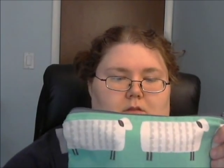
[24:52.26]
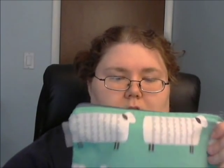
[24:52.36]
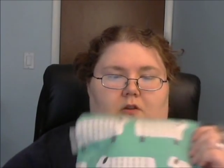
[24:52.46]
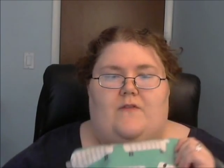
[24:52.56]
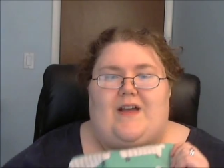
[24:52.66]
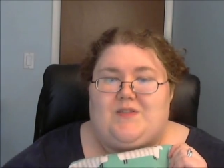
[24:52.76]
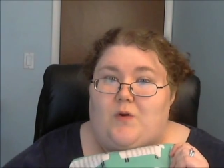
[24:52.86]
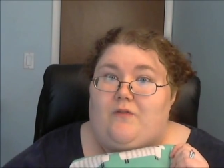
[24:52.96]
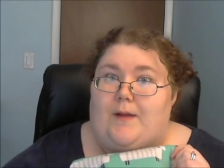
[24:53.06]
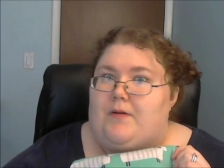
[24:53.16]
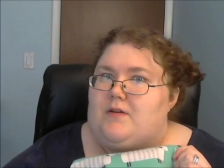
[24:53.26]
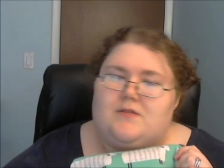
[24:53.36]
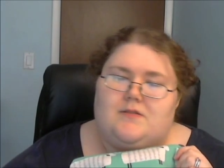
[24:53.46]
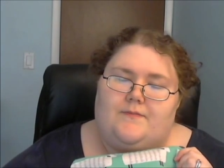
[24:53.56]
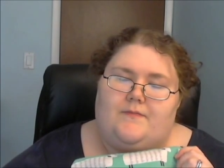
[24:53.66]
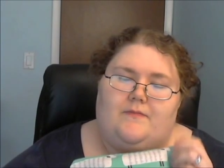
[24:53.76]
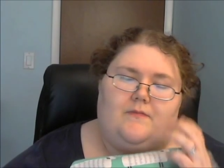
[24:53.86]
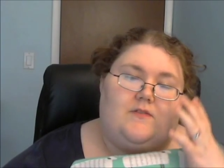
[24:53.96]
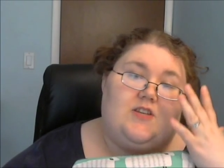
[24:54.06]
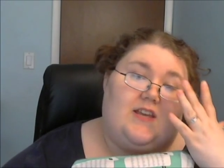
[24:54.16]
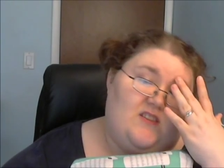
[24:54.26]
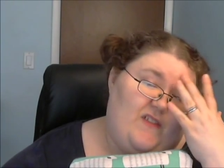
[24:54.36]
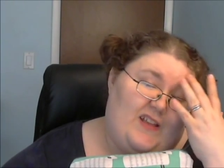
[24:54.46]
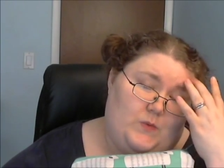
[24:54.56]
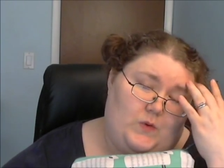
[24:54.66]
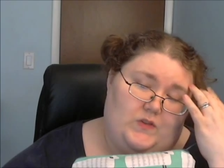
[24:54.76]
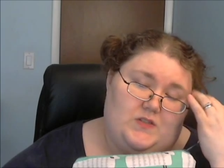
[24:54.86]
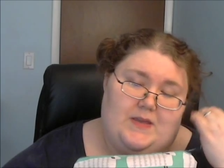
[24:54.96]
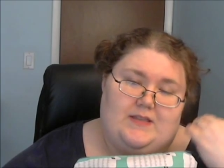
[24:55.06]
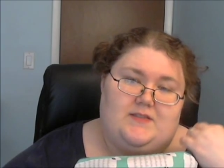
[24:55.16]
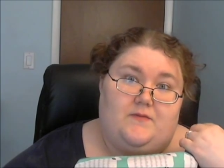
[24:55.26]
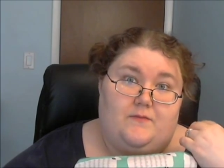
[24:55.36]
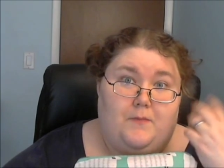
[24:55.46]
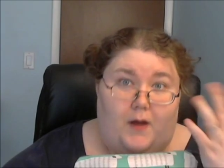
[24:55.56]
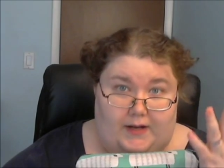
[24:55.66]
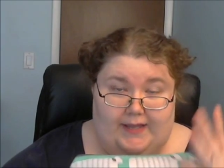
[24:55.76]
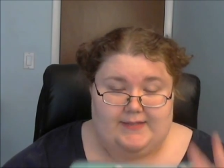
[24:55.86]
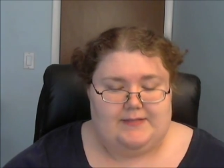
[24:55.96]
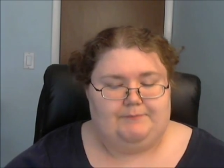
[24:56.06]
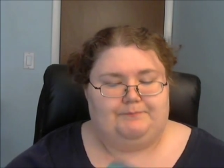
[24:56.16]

Or Fat Squirrel Fibers. She has the Fat Squirrel Speaks podcast.